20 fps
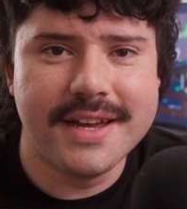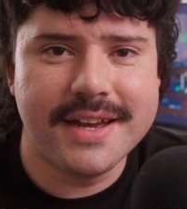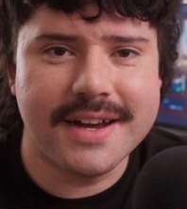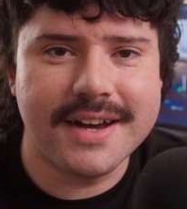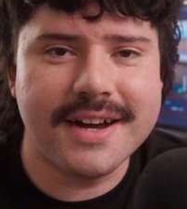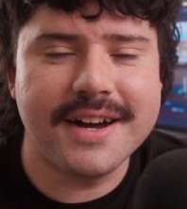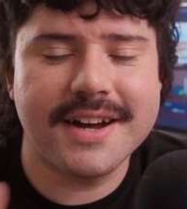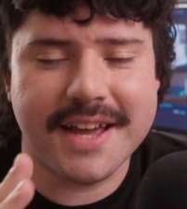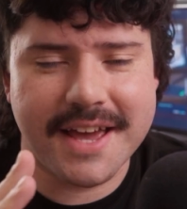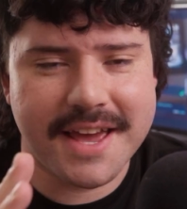
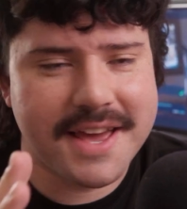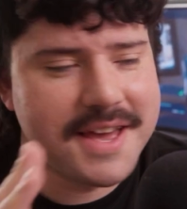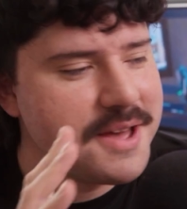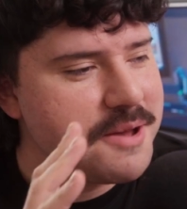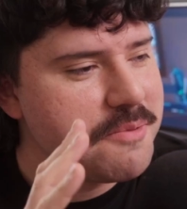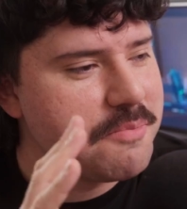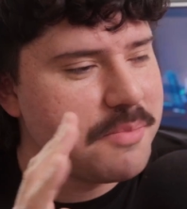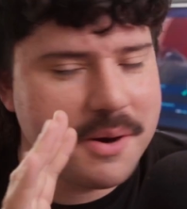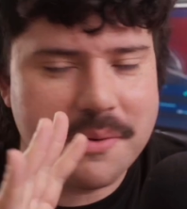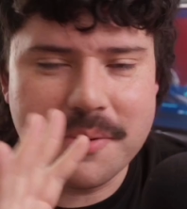Okay,
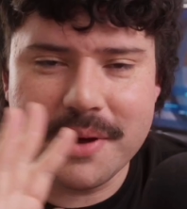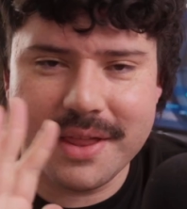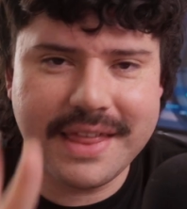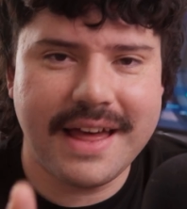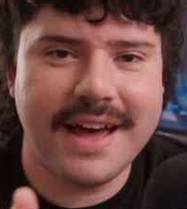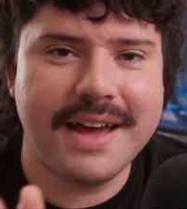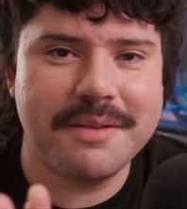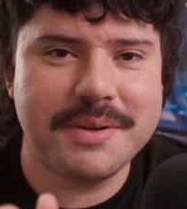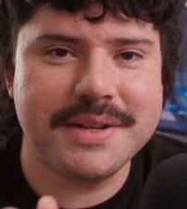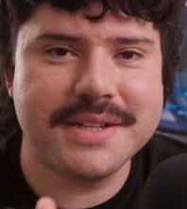but with
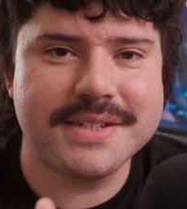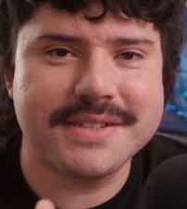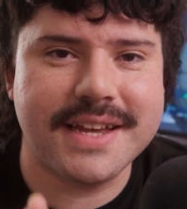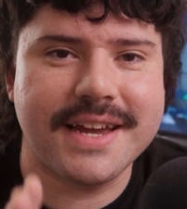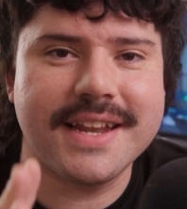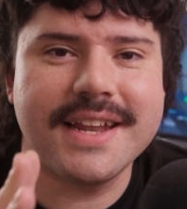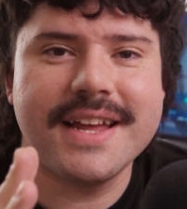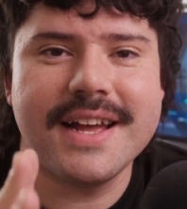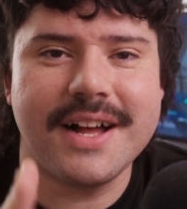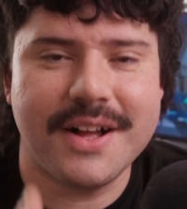that being
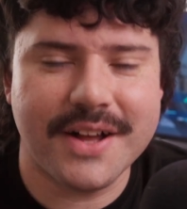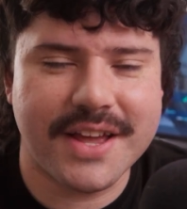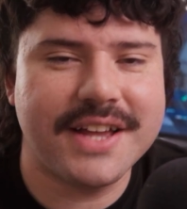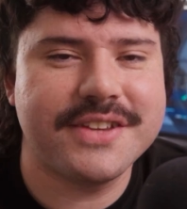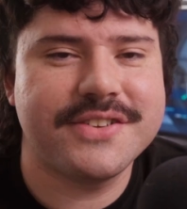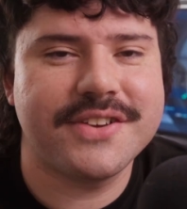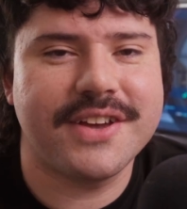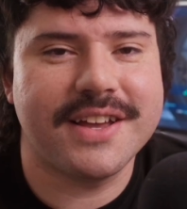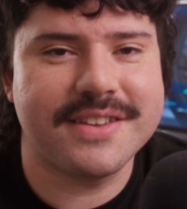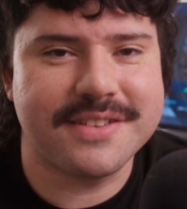said, I'll
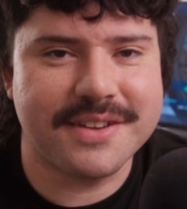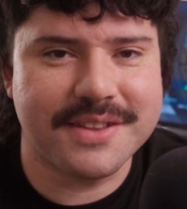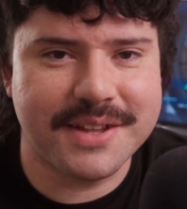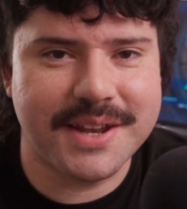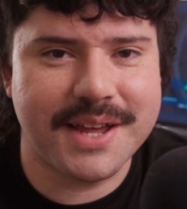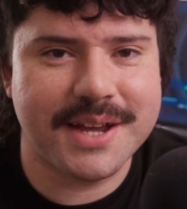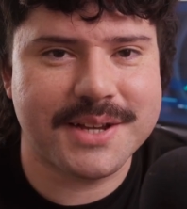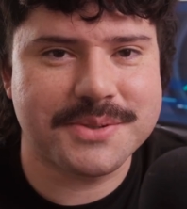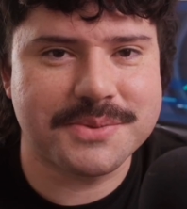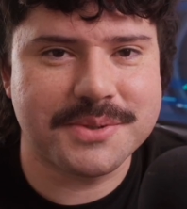catch you guys on the
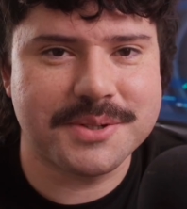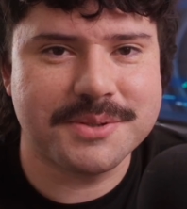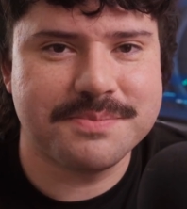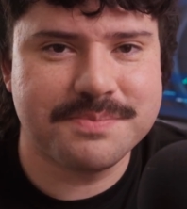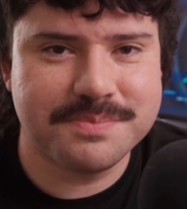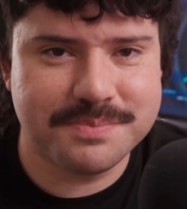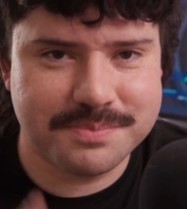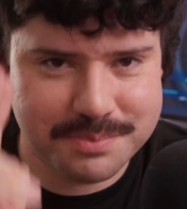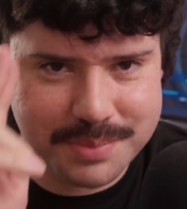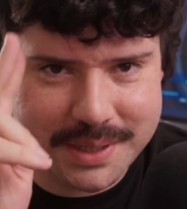next one.
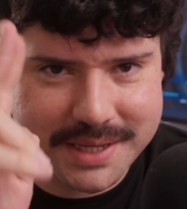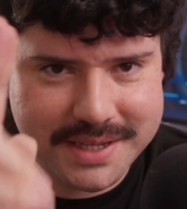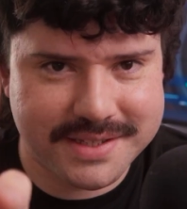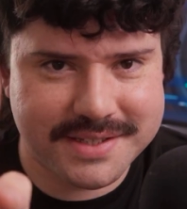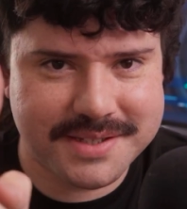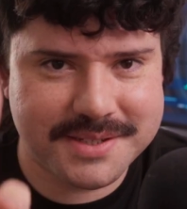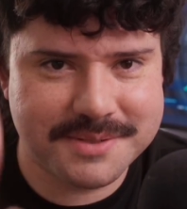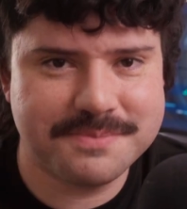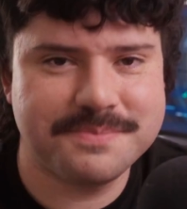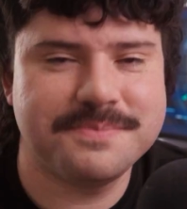
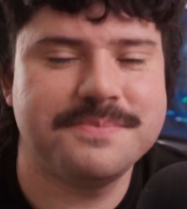Peace.